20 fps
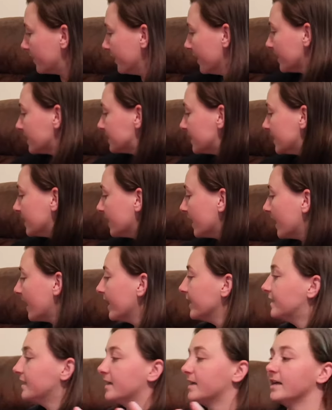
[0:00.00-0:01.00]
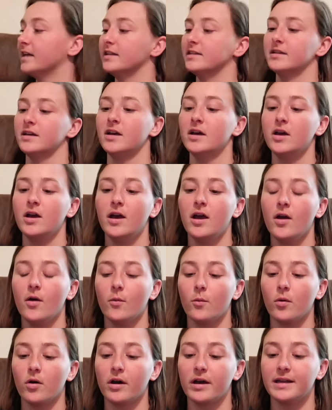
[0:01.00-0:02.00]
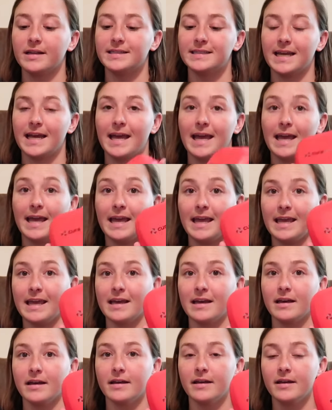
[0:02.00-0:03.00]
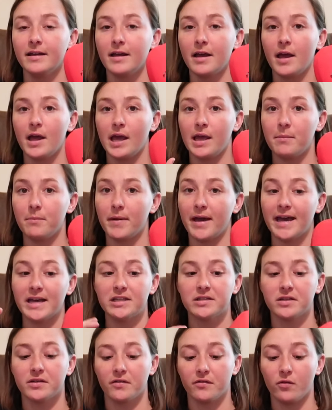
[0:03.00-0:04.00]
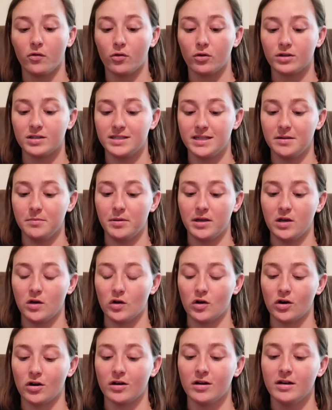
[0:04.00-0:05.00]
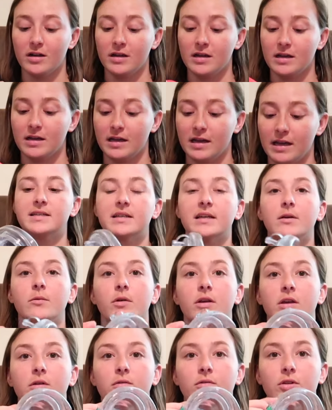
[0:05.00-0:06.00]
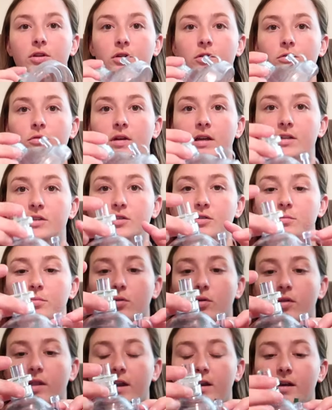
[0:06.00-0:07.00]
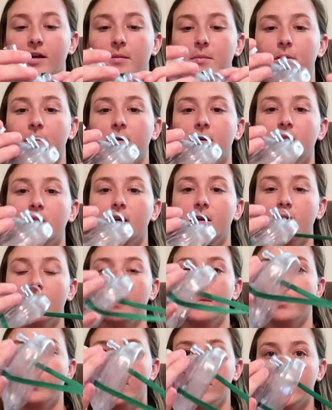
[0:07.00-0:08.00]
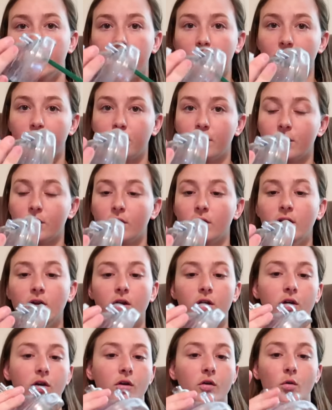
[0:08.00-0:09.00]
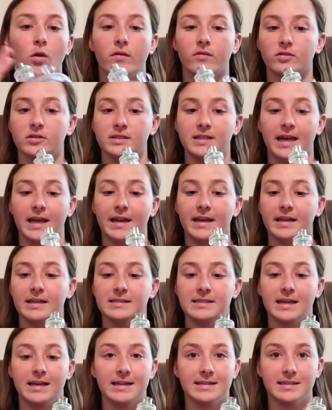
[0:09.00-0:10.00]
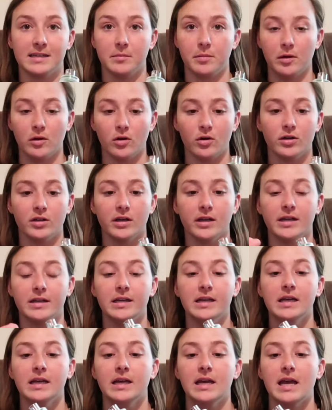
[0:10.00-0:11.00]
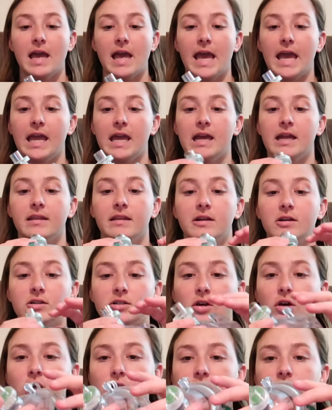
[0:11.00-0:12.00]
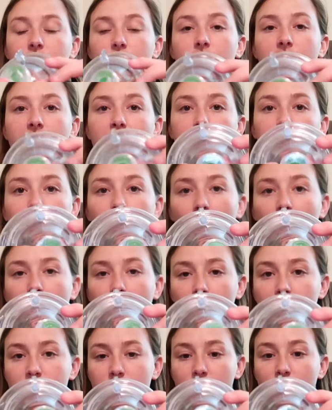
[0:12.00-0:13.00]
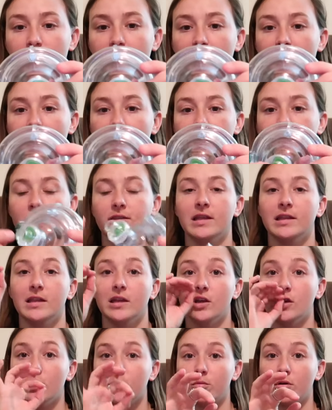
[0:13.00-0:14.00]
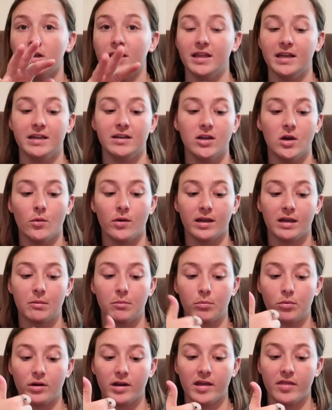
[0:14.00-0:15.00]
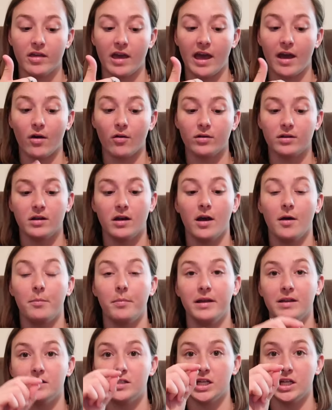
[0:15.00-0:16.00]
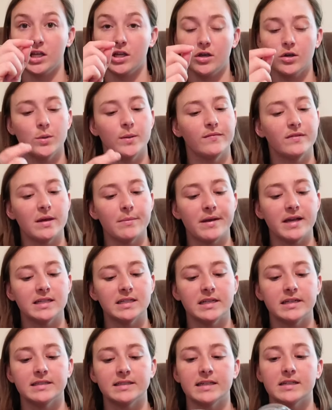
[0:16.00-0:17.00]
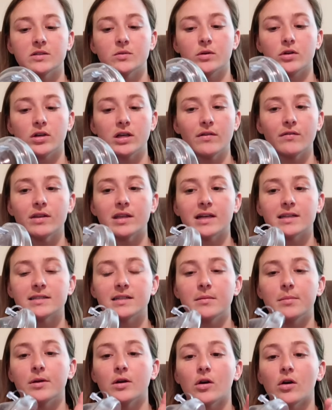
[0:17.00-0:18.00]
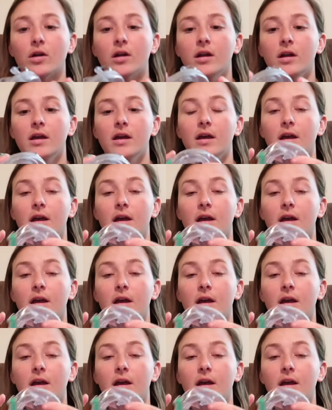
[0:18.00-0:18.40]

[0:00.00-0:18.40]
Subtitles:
The next thing I had to get was a mask for CPR. Basically what you will do is you'll pull that up, put it over whoever's head is getting CPR done, and there's also like a blocker so that everything that you breathe in, no one can breathe out up into you, if that makes any sense, when you're giving like CPR.